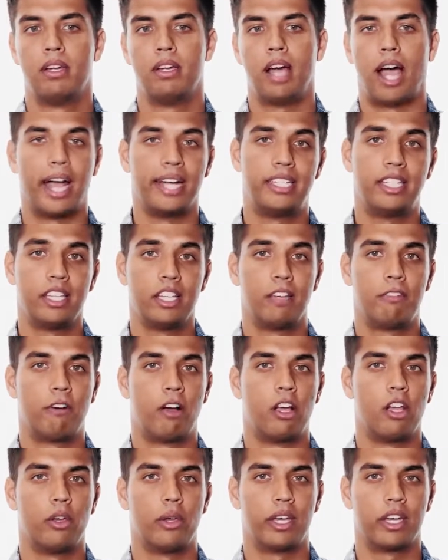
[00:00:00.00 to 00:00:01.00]
ideally
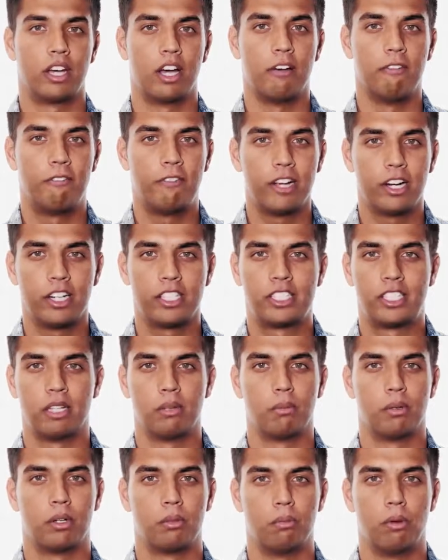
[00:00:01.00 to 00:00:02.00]
following a very
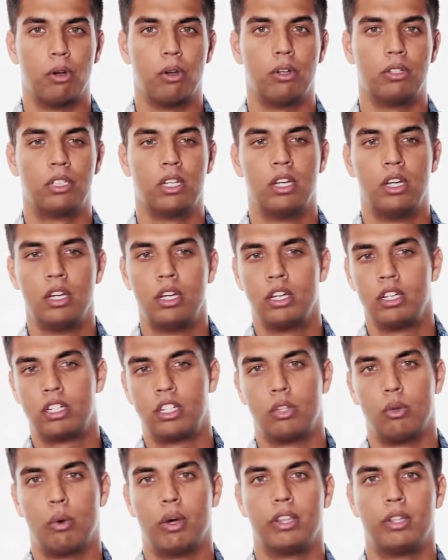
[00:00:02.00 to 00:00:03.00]
similar mold to the
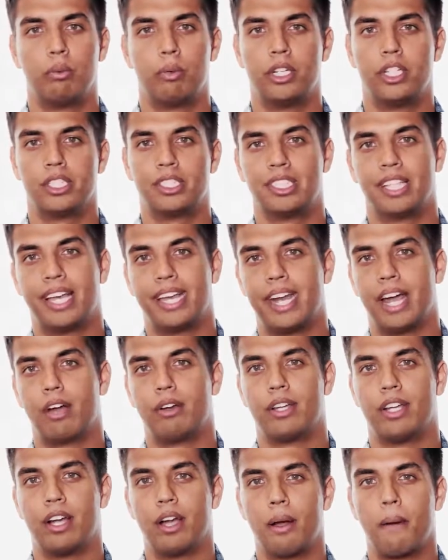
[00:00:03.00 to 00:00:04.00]
one that we just laid out
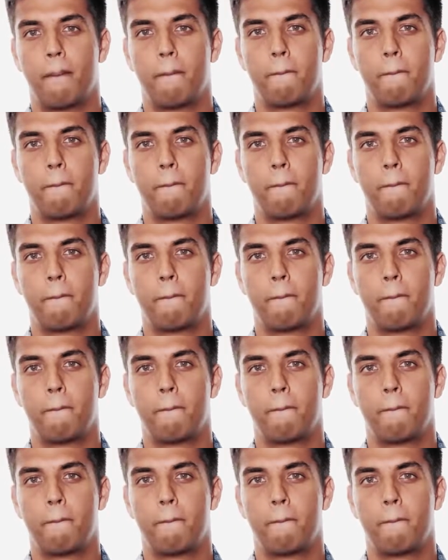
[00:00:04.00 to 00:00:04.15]
here.